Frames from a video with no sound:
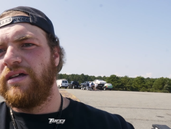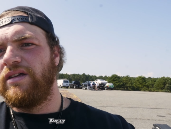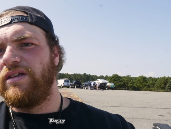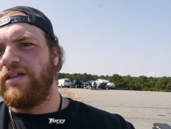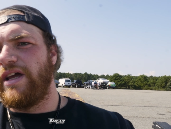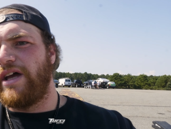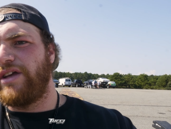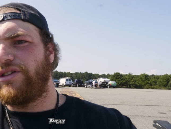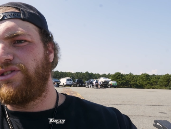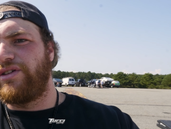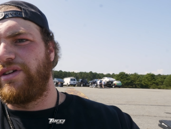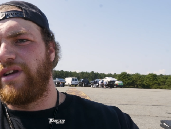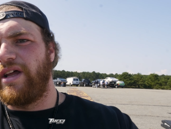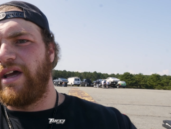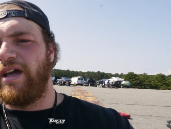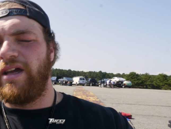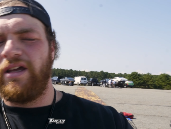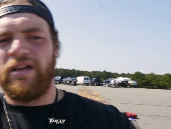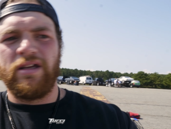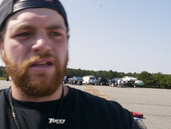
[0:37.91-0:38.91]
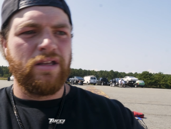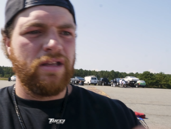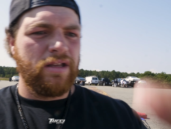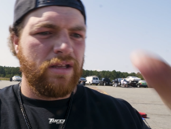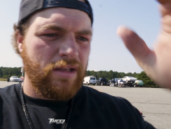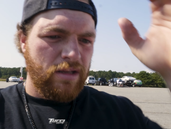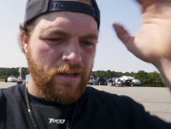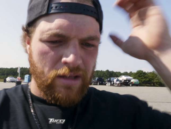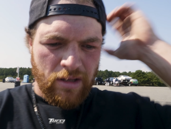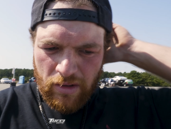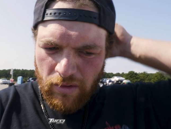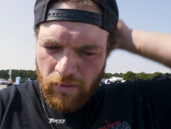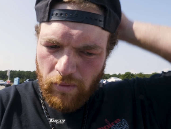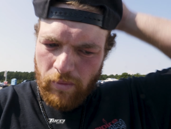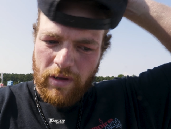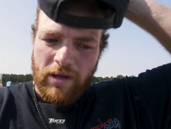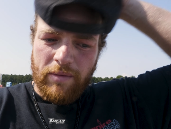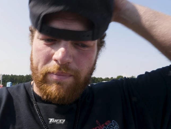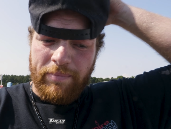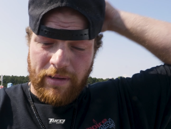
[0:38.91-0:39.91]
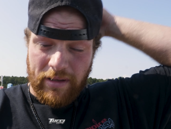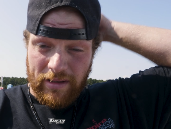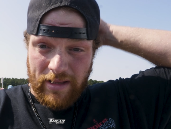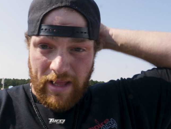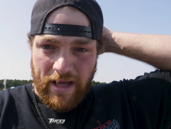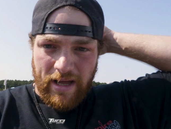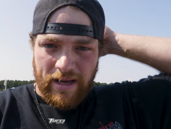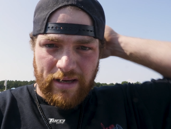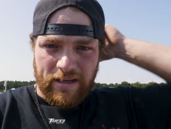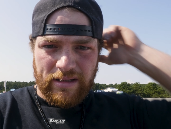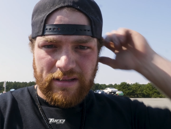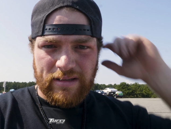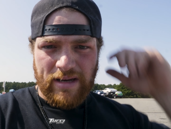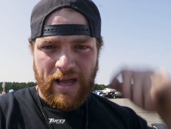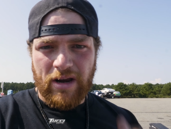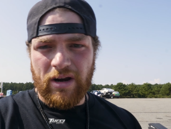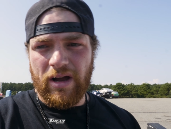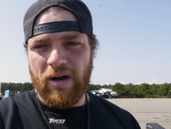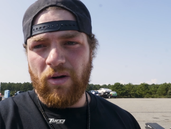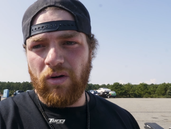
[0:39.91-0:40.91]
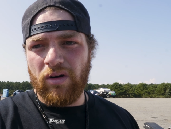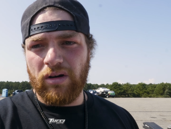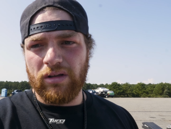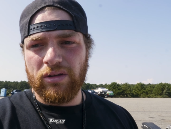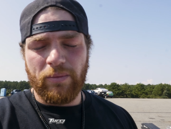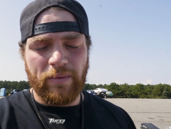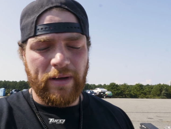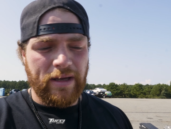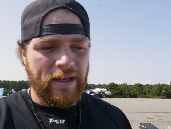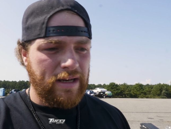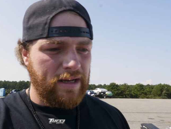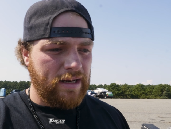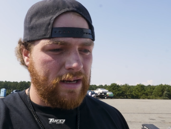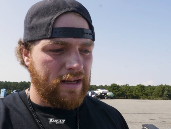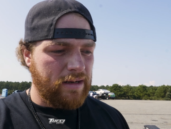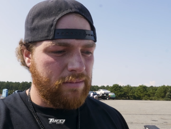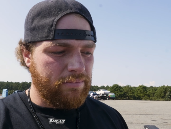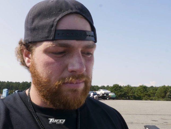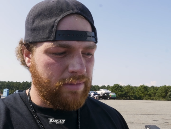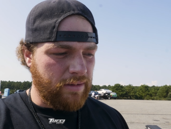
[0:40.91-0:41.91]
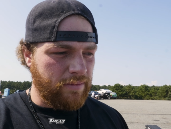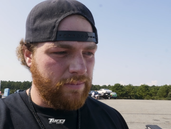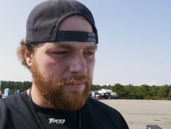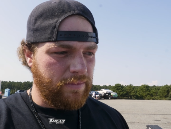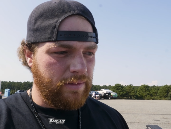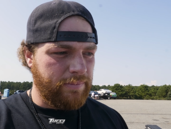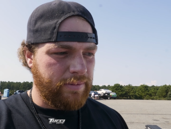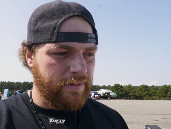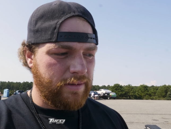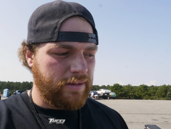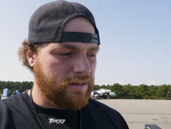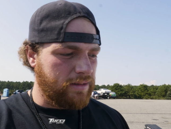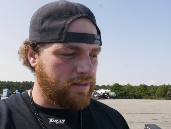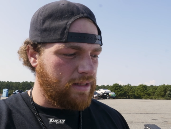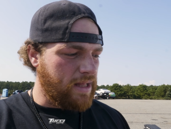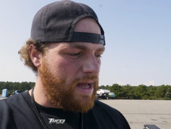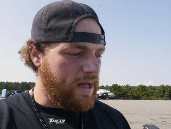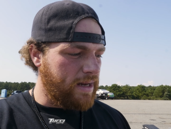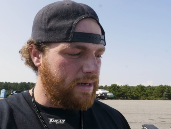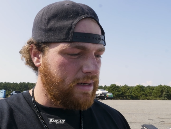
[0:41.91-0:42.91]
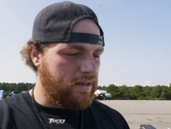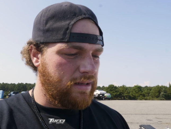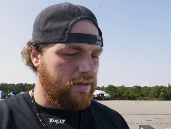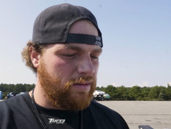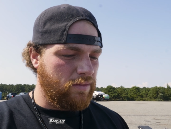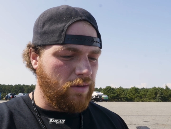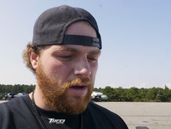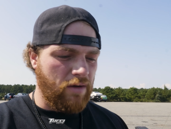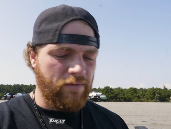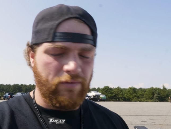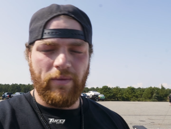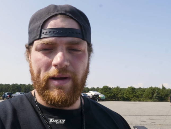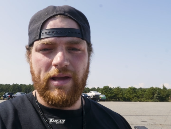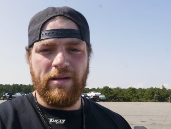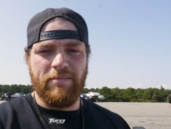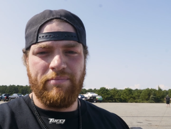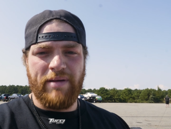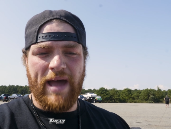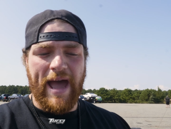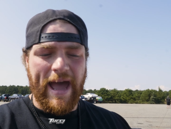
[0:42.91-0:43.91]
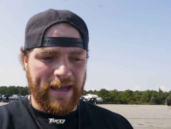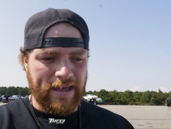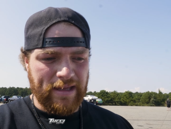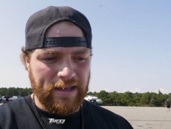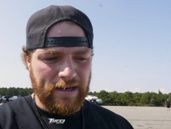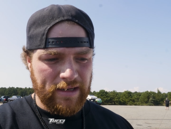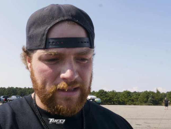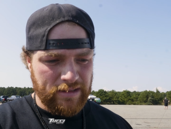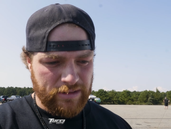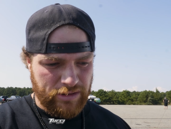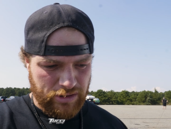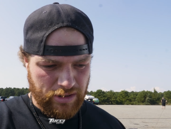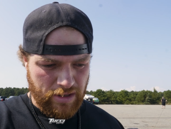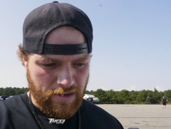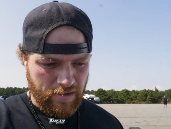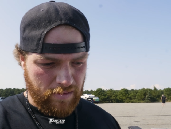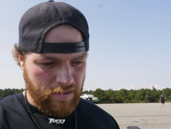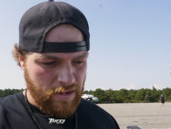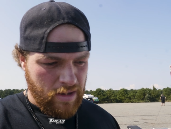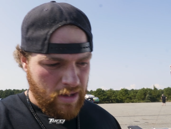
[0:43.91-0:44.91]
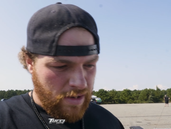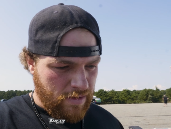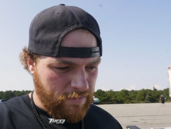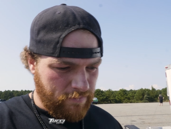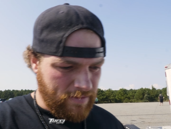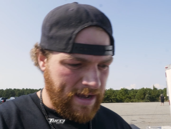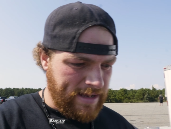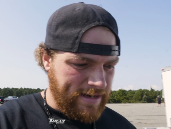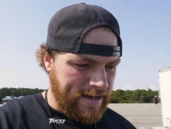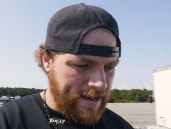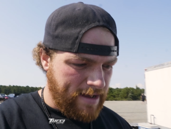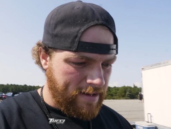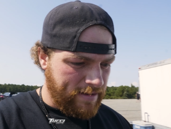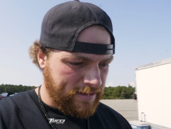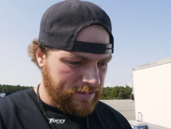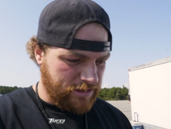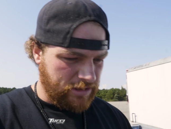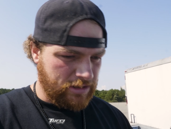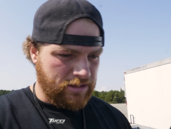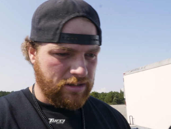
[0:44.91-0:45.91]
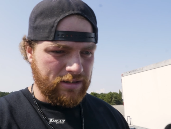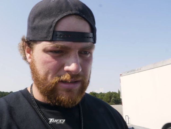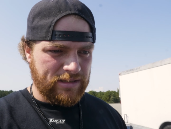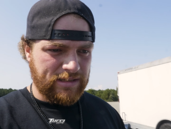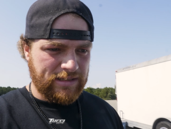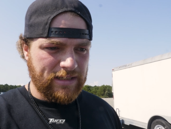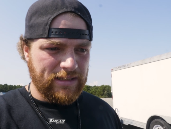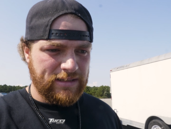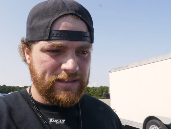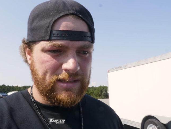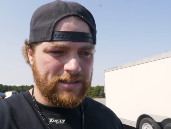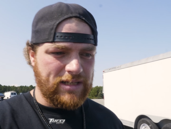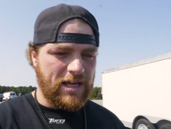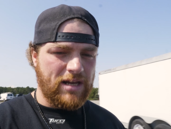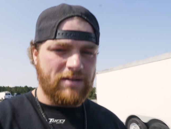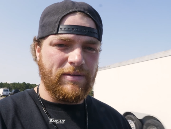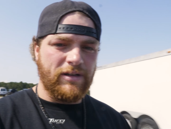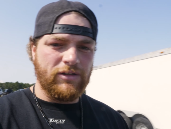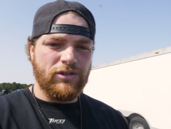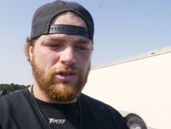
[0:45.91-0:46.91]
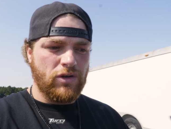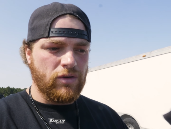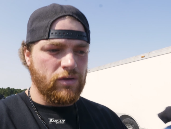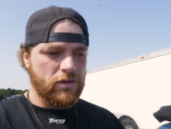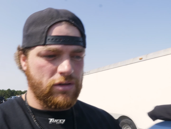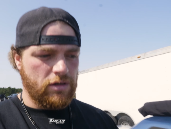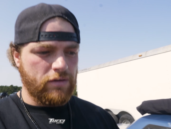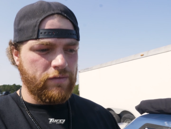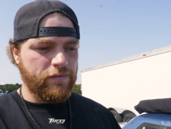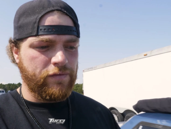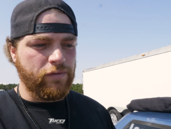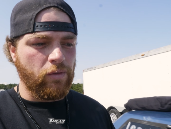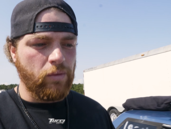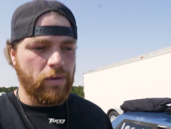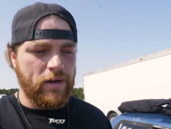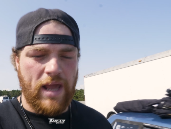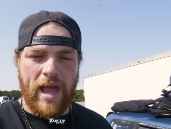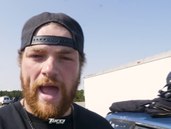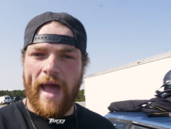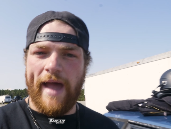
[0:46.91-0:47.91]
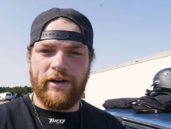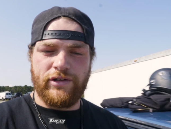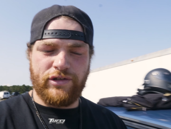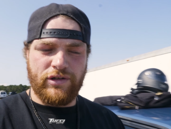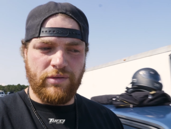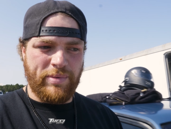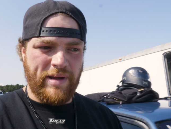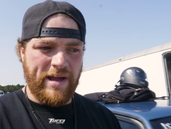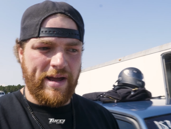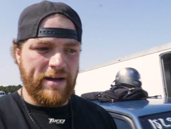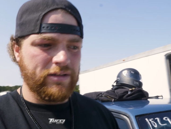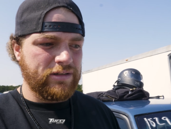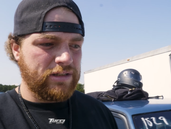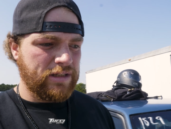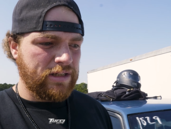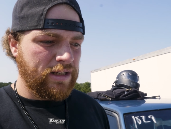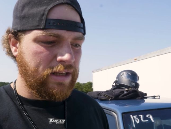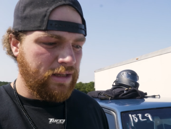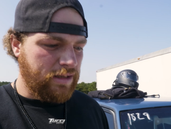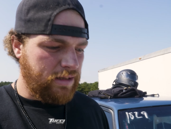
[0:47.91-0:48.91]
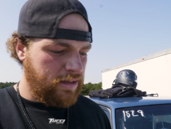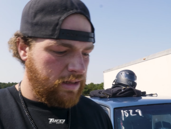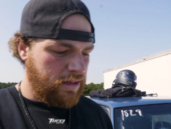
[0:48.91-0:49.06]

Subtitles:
yesterday we put a lot, not all the weight in it, but we put a lot of weight back in it. So right now, as the car sits, it's got about 240 extra pounds in it.